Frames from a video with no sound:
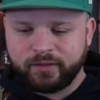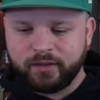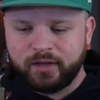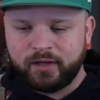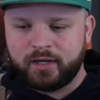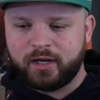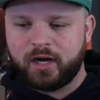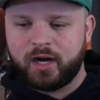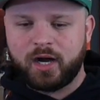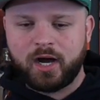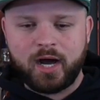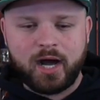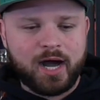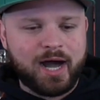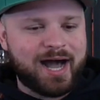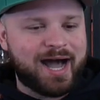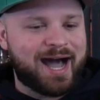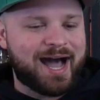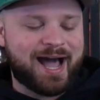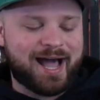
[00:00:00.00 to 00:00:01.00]

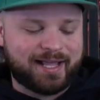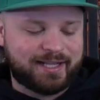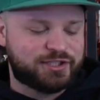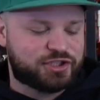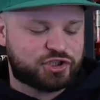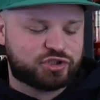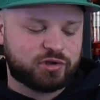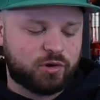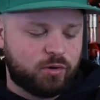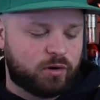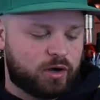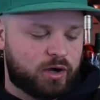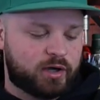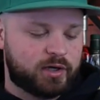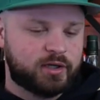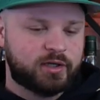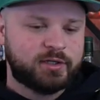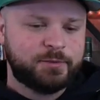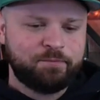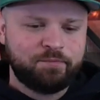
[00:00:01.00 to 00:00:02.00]
Ah, it's so
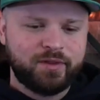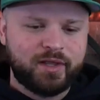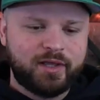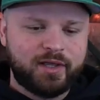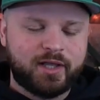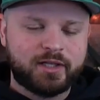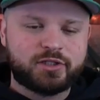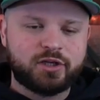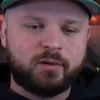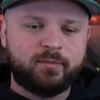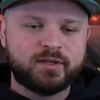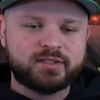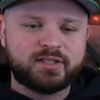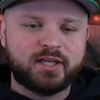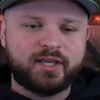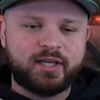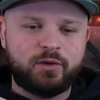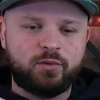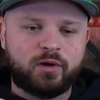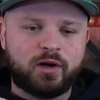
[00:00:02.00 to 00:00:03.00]
good. It's almost
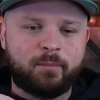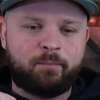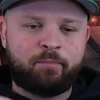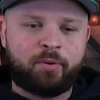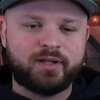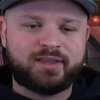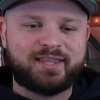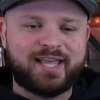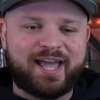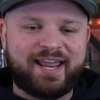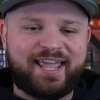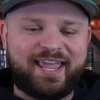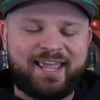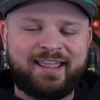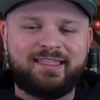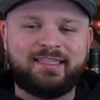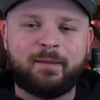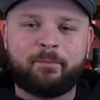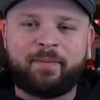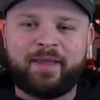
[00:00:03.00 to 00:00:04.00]
like you want to put that
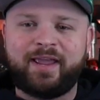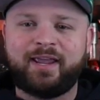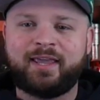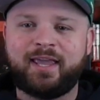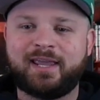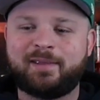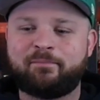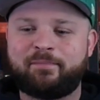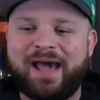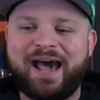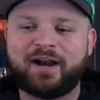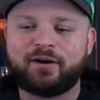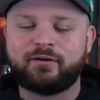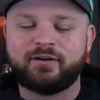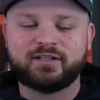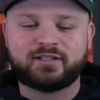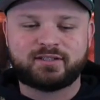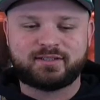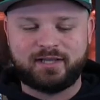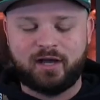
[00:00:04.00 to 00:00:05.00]
in the pancake
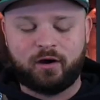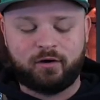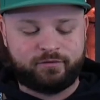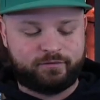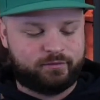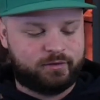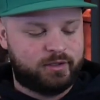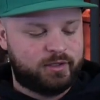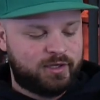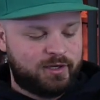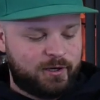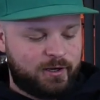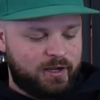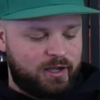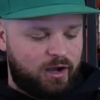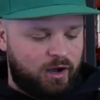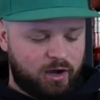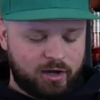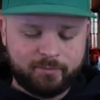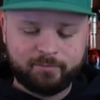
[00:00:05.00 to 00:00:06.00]
batter itself.
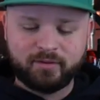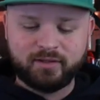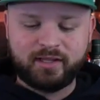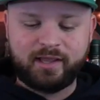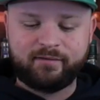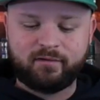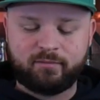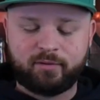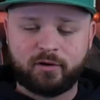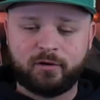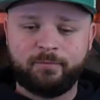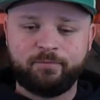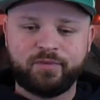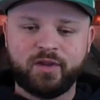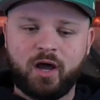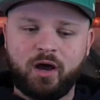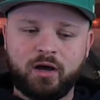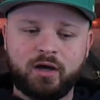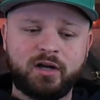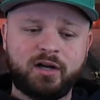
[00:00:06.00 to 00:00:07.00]
Unbelievable.
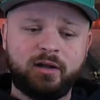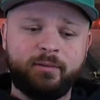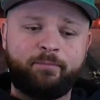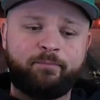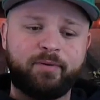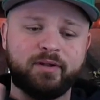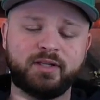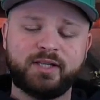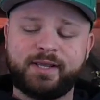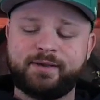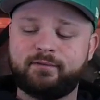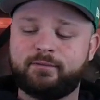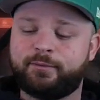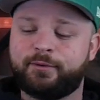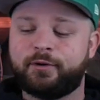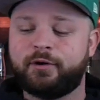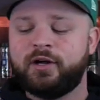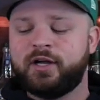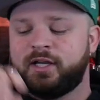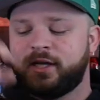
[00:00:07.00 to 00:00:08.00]

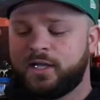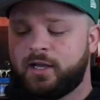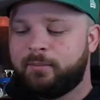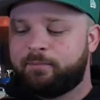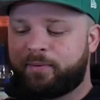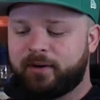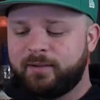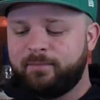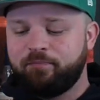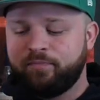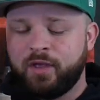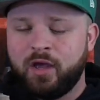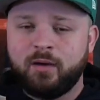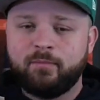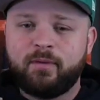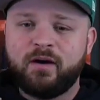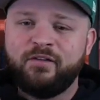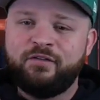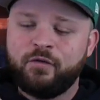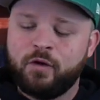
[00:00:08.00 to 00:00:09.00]
Unbelievable. But
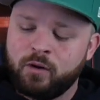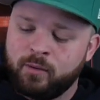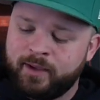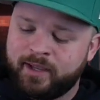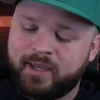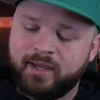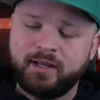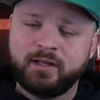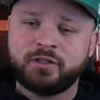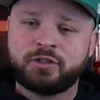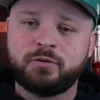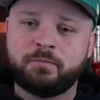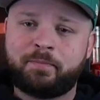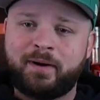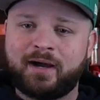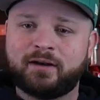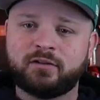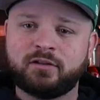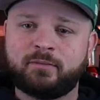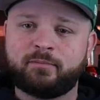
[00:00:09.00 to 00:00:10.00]
before we get into
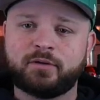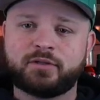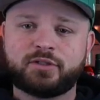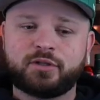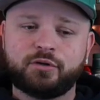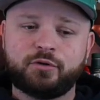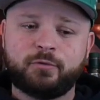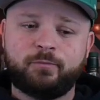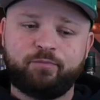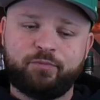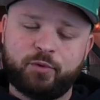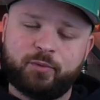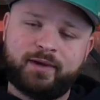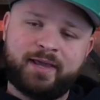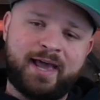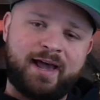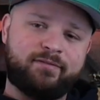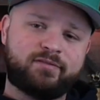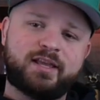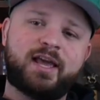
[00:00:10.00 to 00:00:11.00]
bottle number two, we
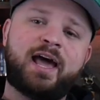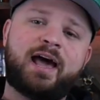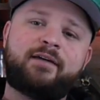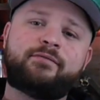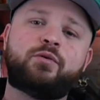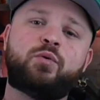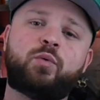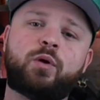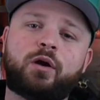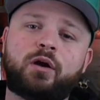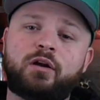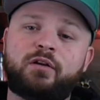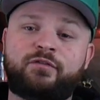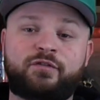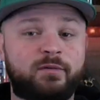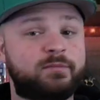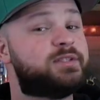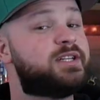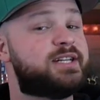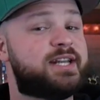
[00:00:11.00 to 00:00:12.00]
have to have a word
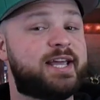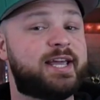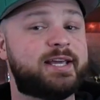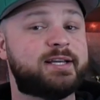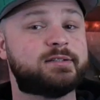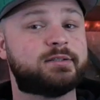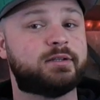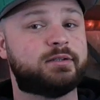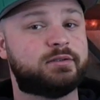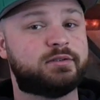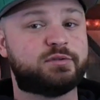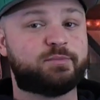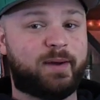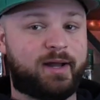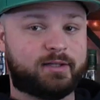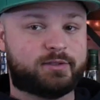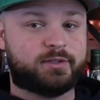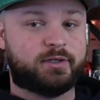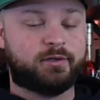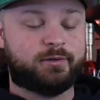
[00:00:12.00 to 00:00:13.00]
from today's
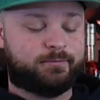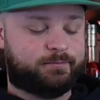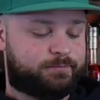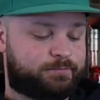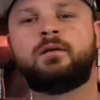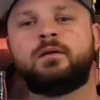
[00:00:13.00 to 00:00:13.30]
sponsor.